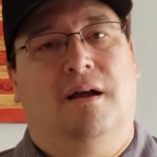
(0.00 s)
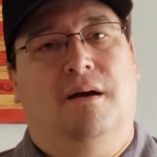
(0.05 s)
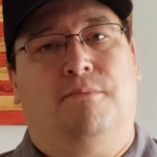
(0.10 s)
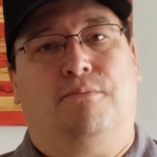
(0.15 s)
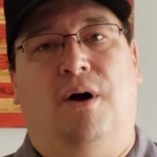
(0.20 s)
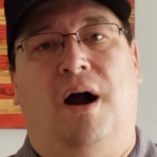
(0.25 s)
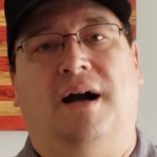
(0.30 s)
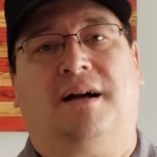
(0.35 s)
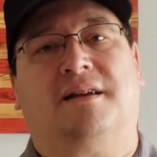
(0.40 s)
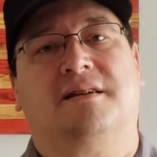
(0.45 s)

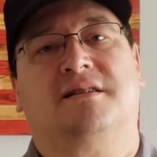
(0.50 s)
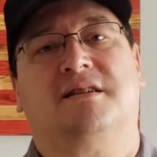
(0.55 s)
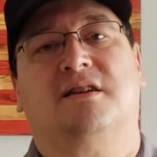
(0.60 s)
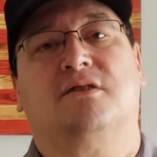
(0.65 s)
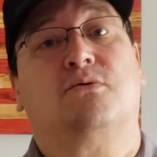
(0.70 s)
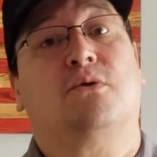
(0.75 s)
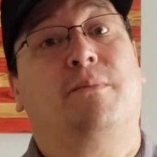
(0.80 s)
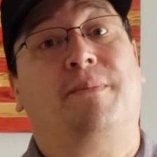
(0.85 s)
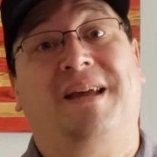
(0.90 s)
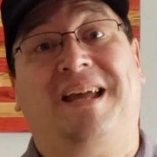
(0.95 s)

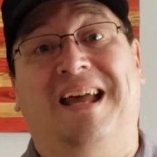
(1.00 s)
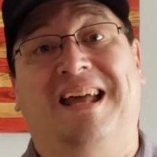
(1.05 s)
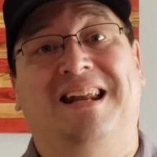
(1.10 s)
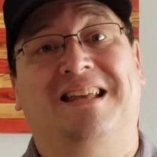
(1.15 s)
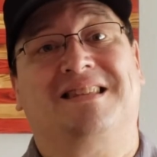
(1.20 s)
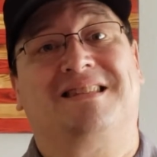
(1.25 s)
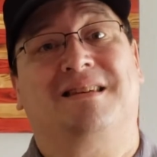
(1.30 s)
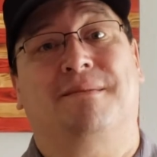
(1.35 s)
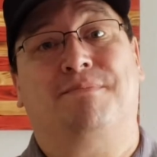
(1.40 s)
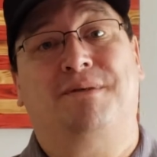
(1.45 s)
Practices will begin
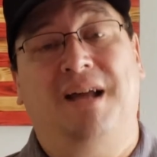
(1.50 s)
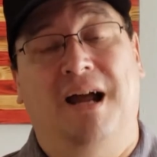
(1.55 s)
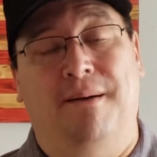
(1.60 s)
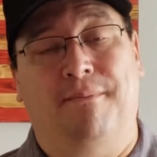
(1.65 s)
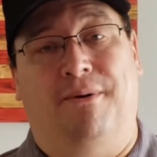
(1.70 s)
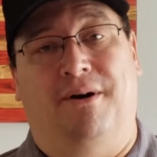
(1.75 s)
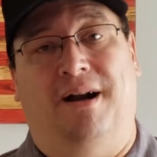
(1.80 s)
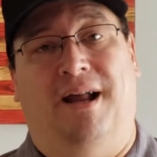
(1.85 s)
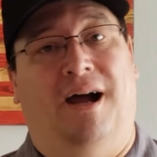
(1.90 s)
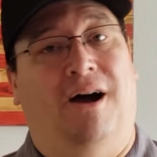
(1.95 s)
in
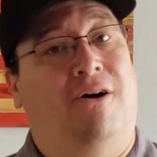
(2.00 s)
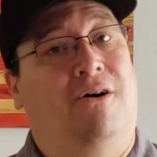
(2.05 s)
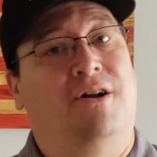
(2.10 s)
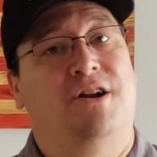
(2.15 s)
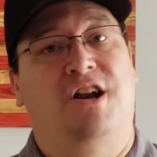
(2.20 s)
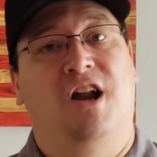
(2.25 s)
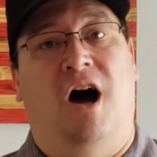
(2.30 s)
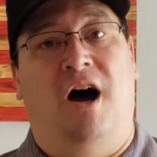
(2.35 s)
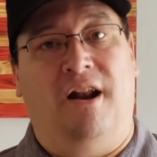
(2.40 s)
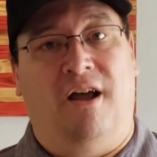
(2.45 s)
September now,
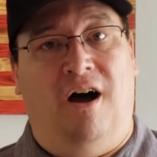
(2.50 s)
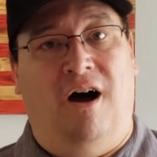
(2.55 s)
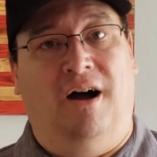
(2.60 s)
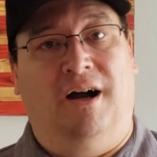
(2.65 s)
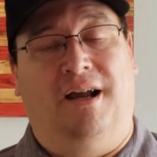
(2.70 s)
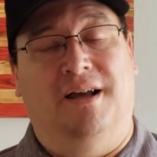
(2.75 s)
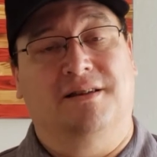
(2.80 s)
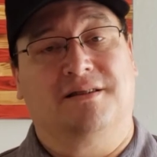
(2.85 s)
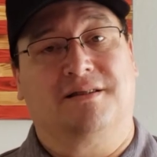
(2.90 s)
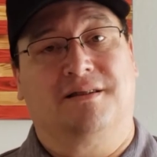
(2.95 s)
not
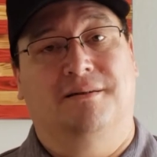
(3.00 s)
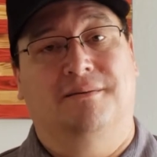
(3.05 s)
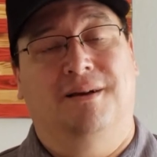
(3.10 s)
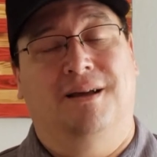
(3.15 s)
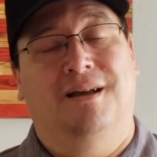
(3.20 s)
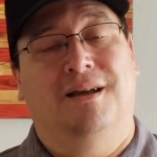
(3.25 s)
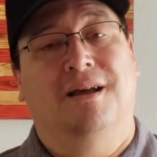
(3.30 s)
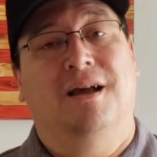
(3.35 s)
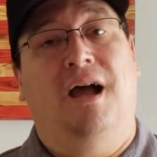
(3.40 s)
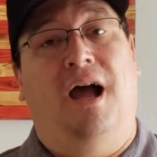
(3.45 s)
August.
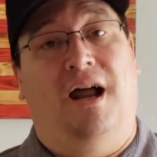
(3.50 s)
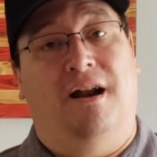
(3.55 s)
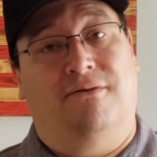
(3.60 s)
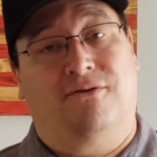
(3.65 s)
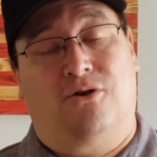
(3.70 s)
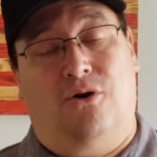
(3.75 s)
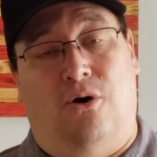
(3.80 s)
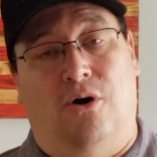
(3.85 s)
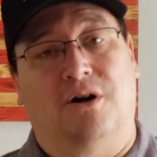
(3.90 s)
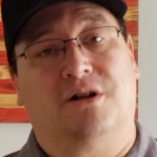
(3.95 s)
And of
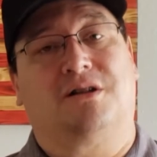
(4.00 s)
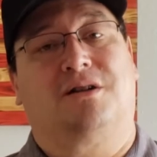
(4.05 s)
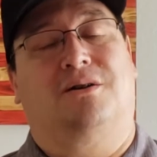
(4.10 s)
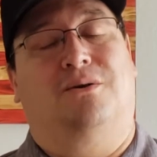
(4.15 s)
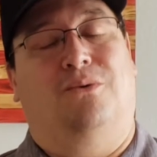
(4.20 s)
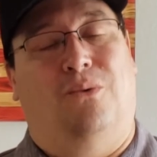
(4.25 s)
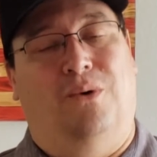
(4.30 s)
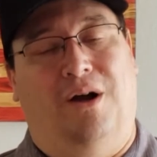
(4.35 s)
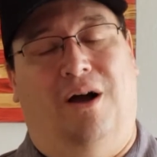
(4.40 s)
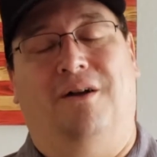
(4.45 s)
course,
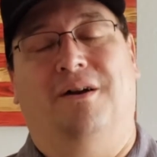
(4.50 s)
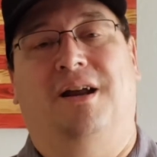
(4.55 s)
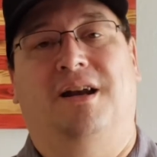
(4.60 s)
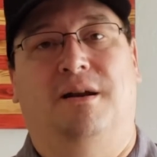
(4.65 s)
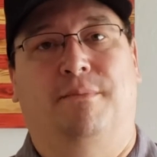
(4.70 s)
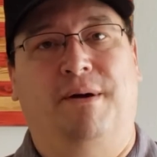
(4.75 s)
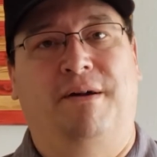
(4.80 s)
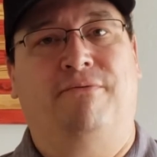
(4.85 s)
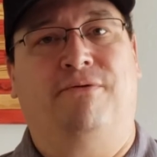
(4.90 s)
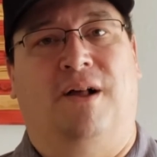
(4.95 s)
we all need to
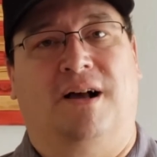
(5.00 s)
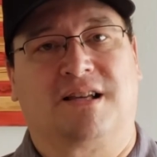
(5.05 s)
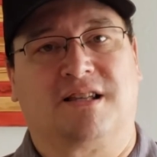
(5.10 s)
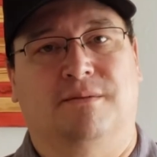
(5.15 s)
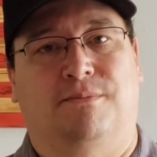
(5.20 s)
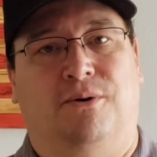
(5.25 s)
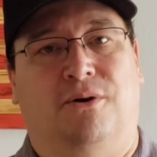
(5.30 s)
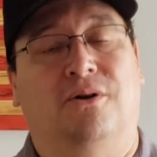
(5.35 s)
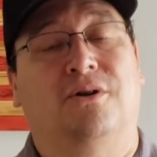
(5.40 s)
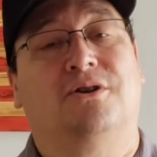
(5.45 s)
be
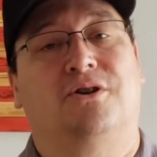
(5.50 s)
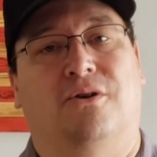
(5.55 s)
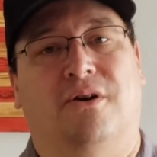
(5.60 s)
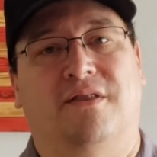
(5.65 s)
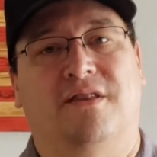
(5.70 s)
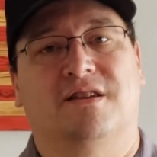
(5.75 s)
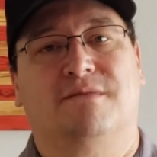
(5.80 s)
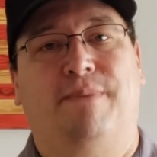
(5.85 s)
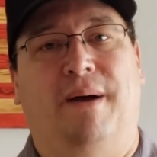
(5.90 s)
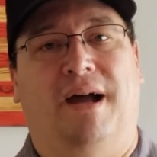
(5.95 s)
flexible during
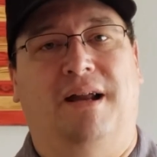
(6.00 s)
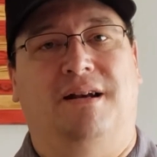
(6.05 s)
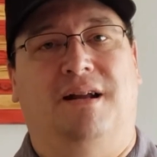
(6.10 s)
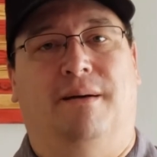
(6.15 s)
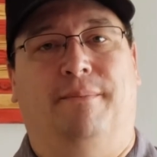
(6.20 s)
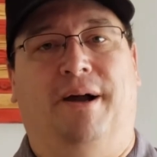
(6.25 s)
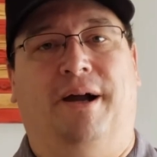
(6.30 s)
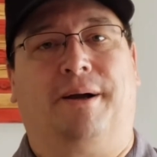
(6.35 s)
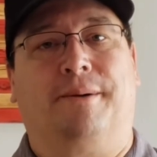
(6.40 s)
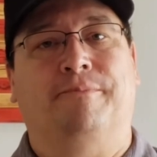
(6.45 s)
this
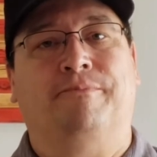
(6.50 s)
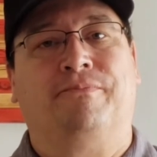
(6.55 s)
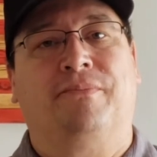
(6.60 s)
pandemic.